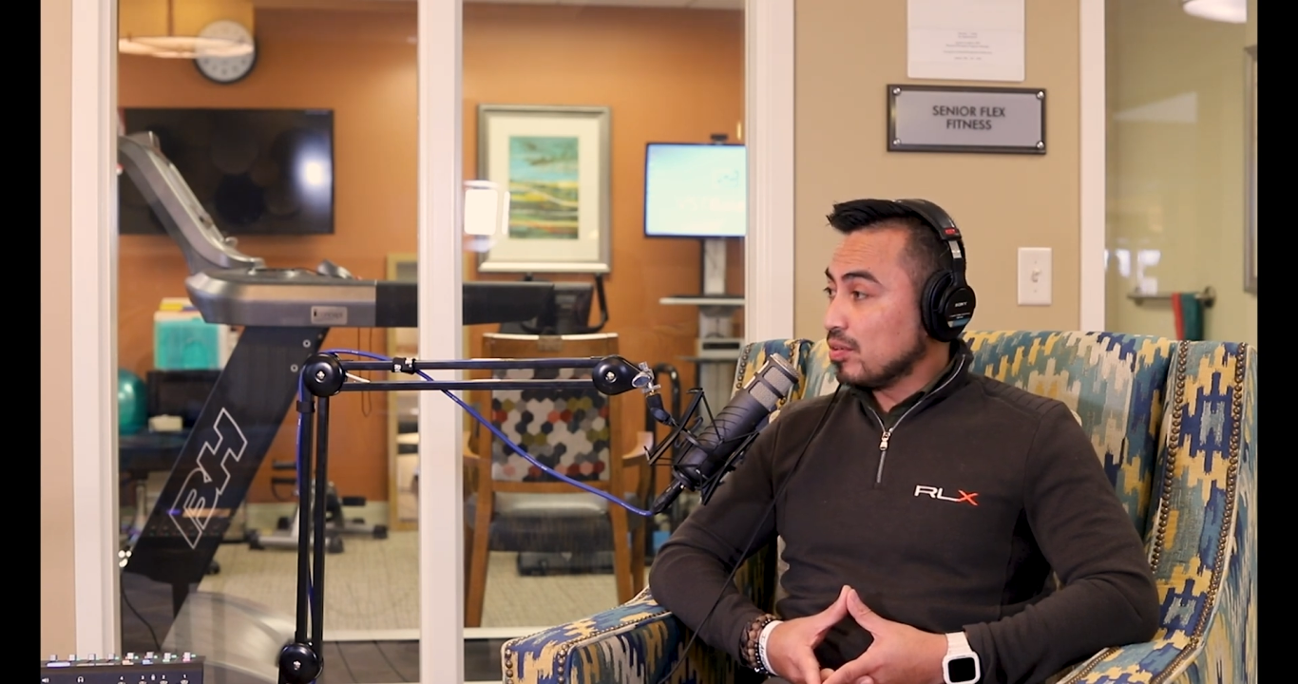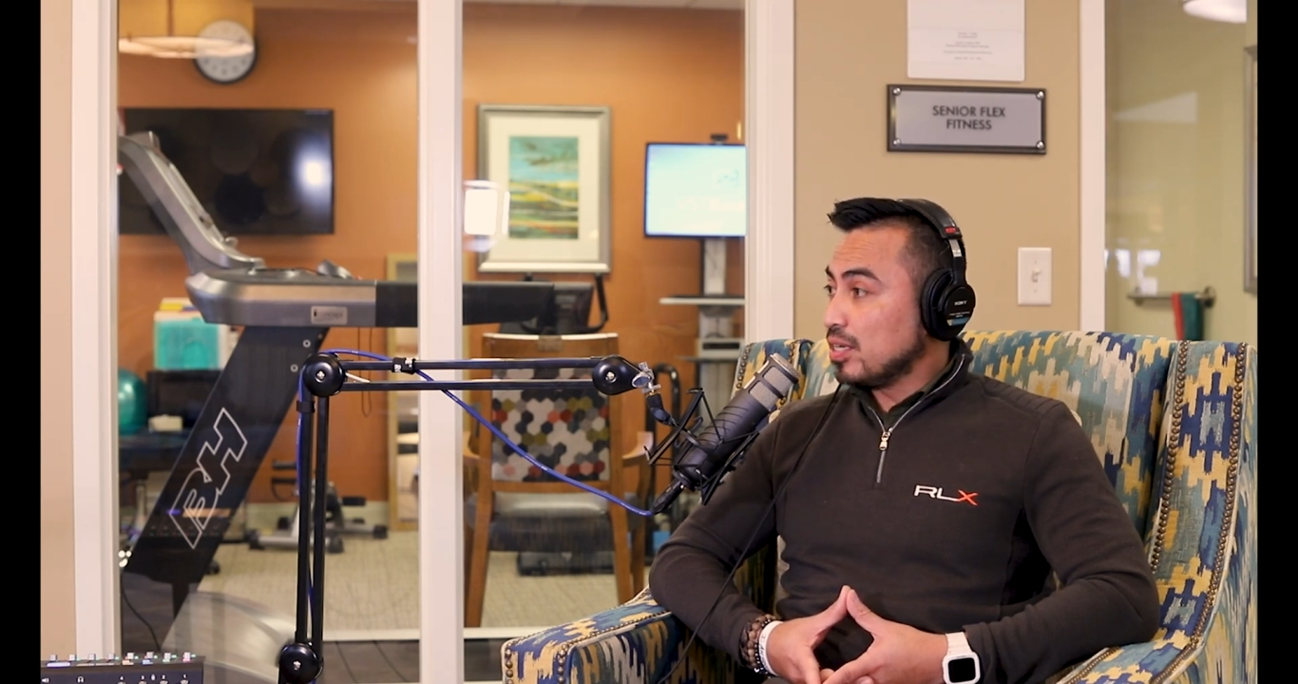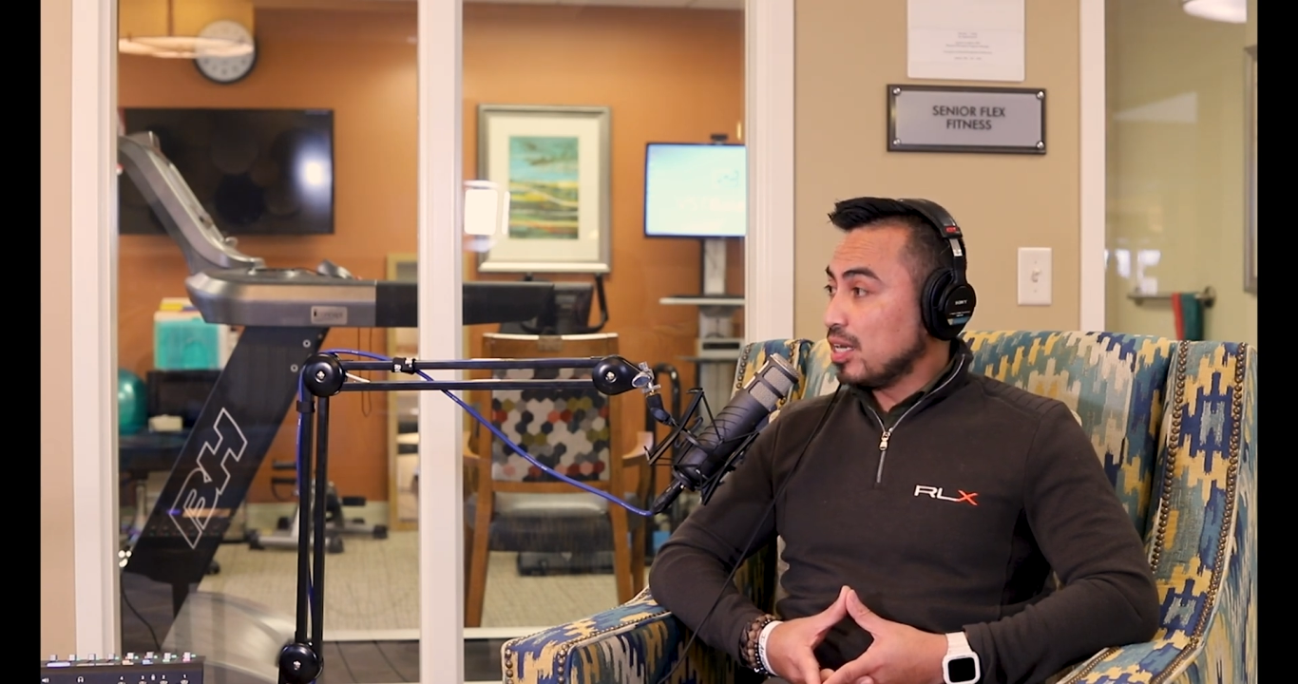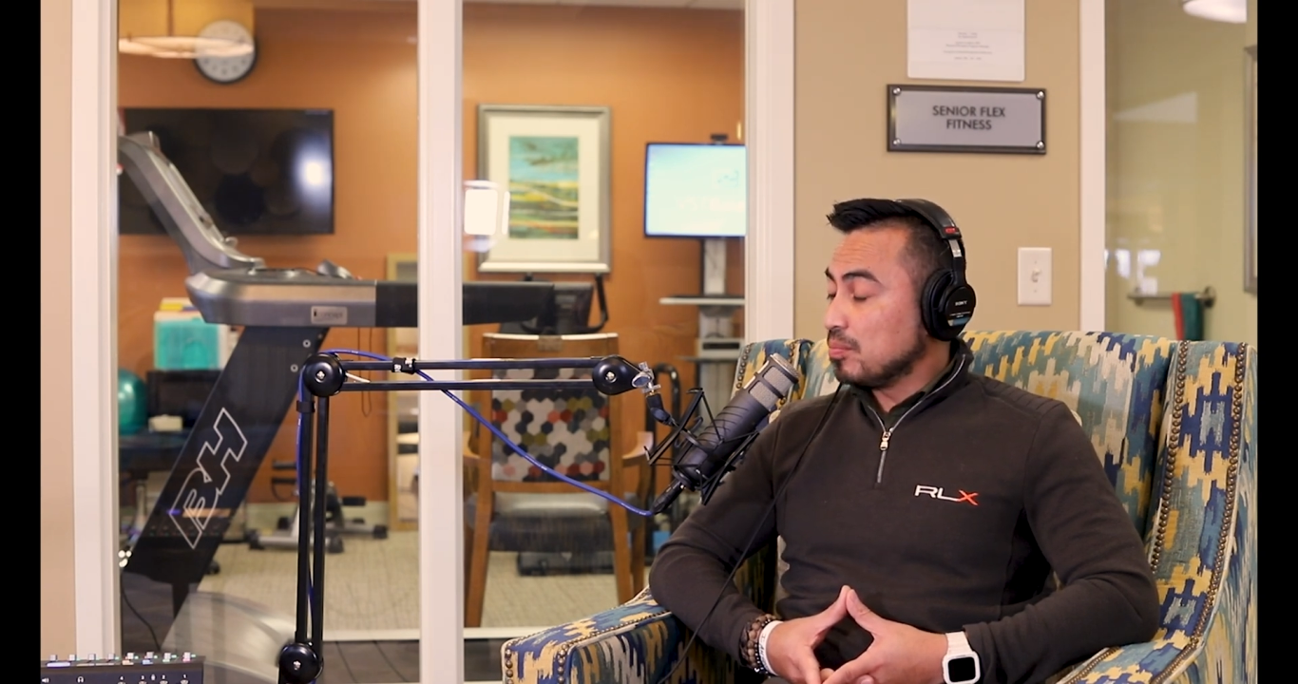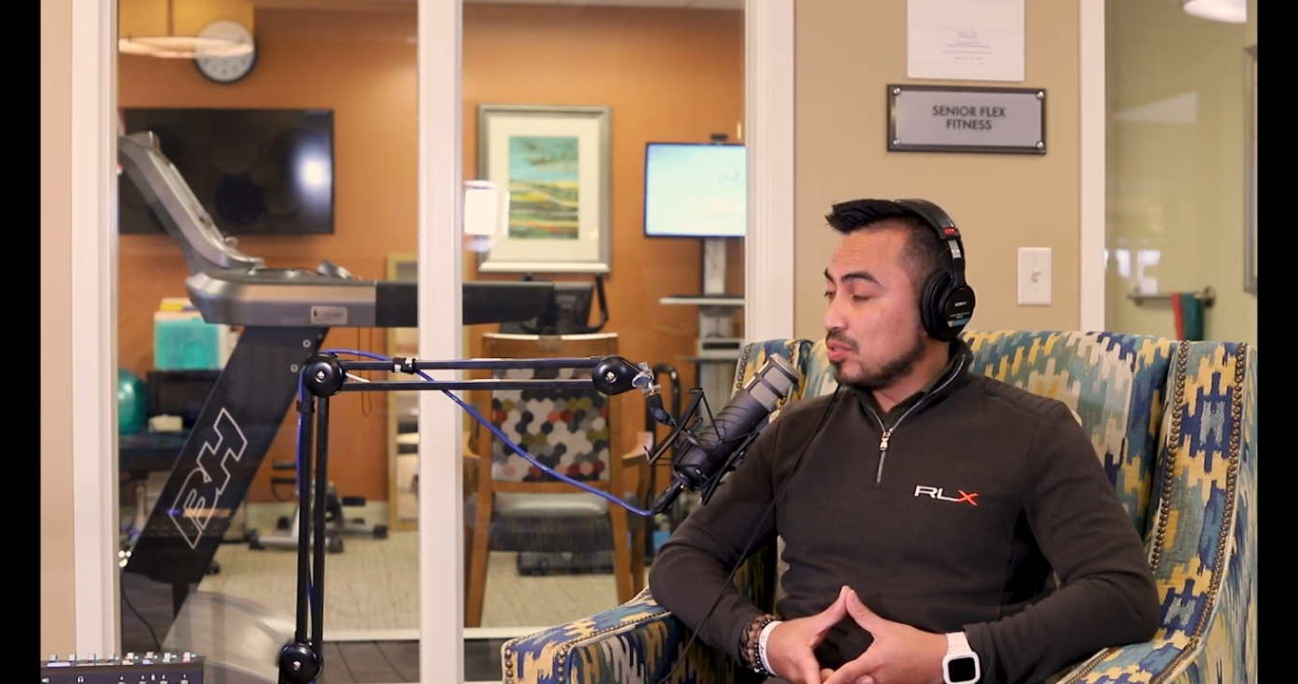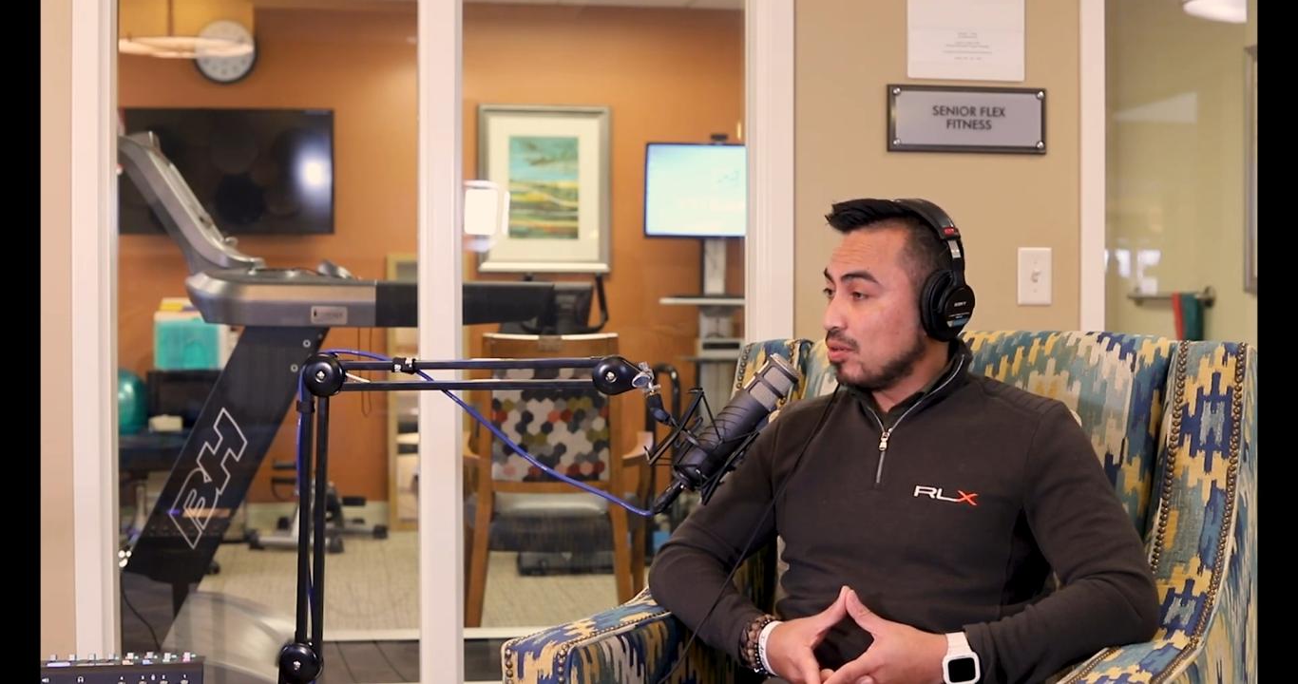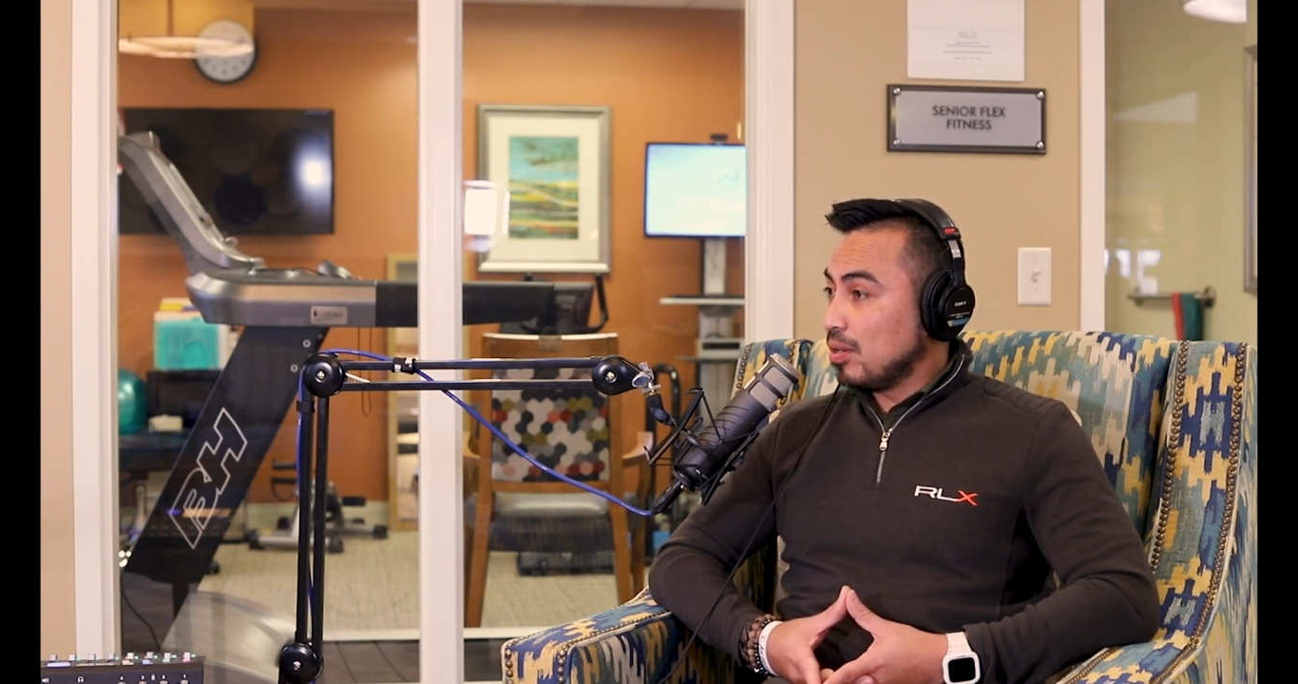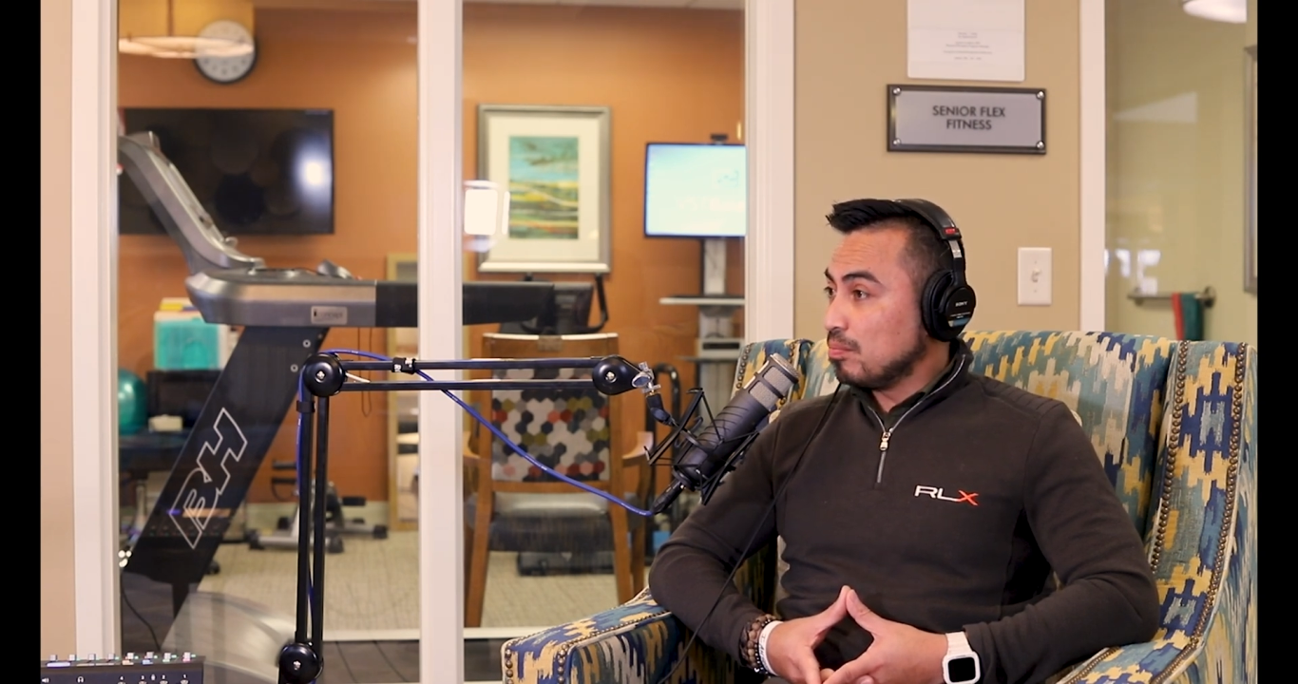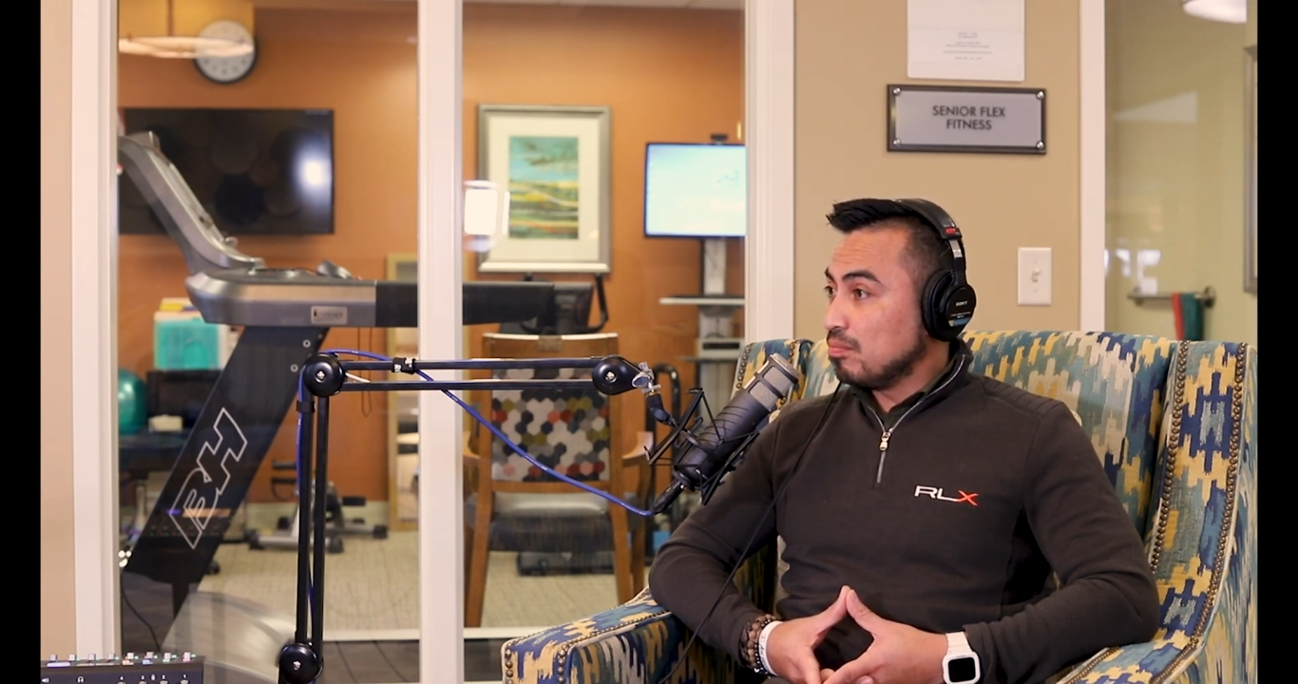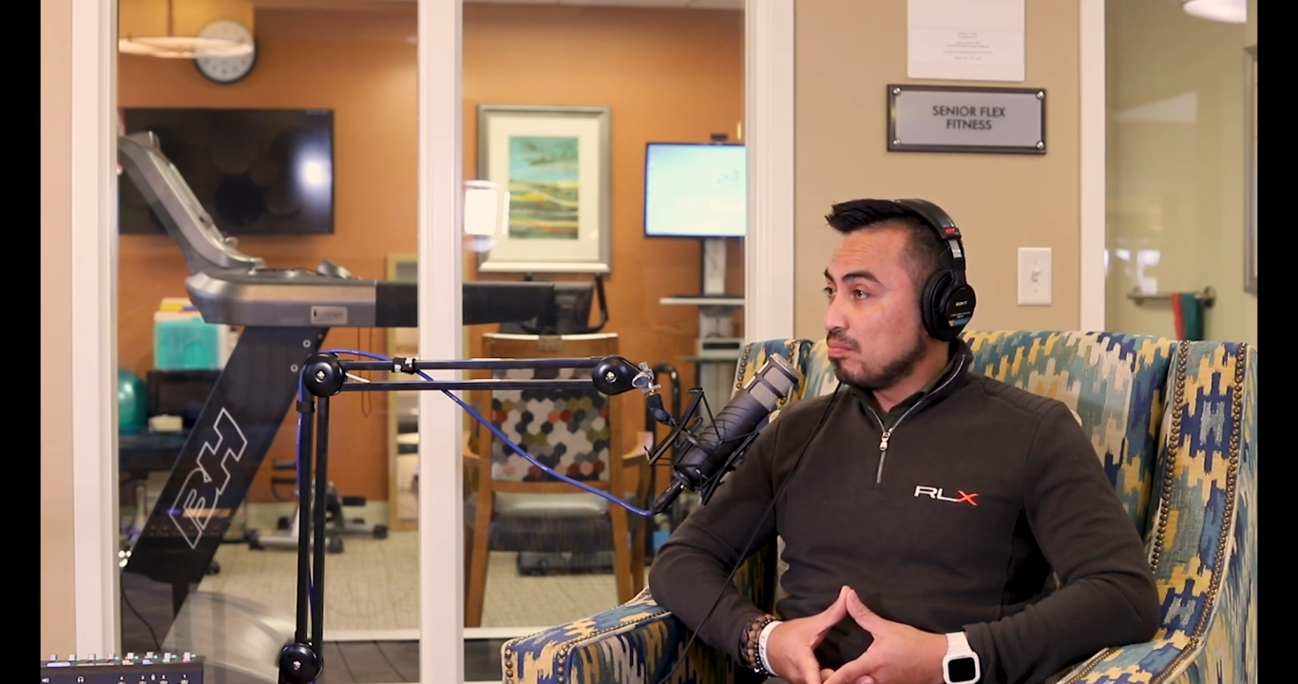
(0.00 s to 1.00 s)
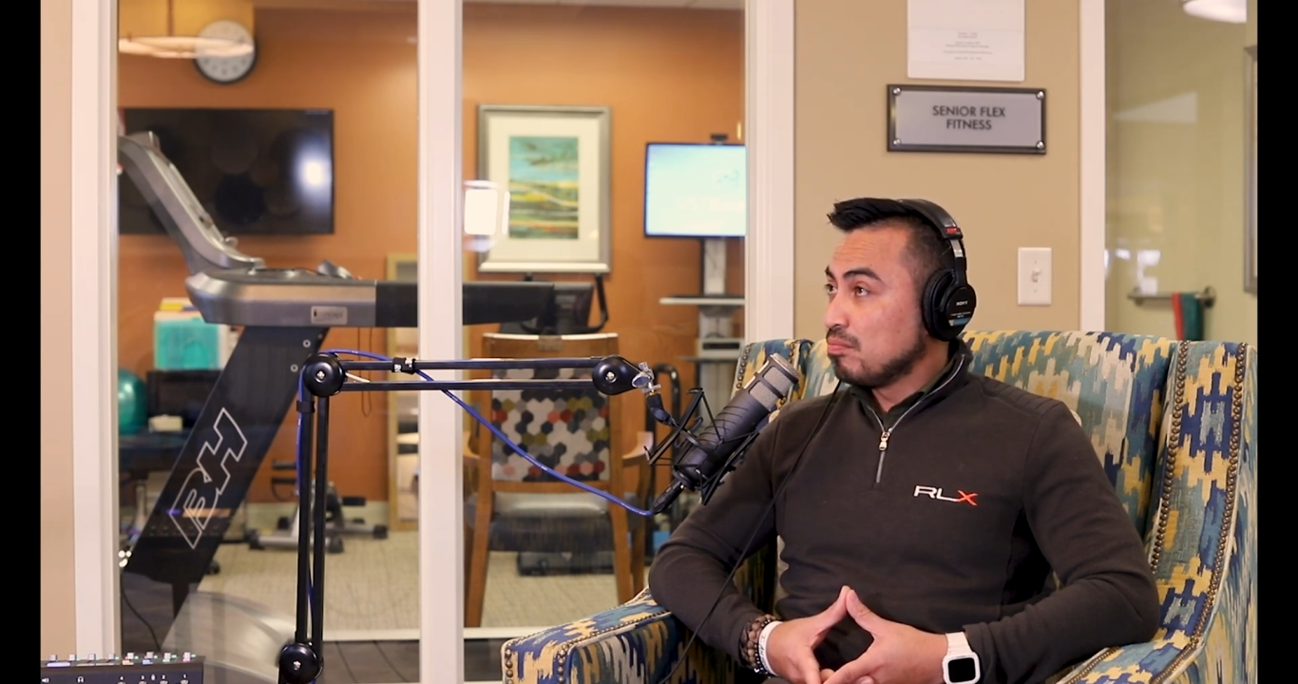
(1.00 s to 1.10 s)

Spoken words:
rehab. So I'm